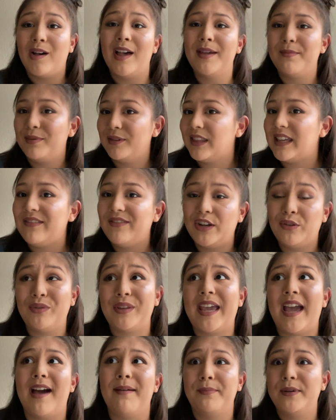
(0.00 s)
I believe it
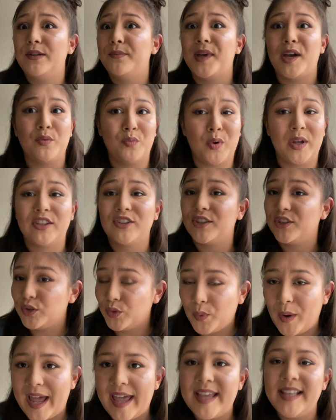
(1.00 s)
only happened about once or
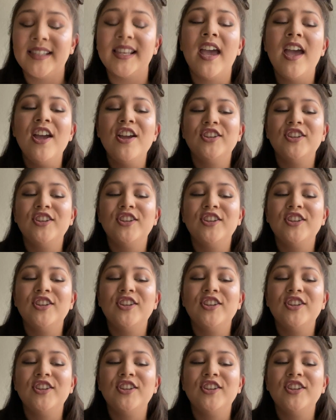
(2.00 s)
twice,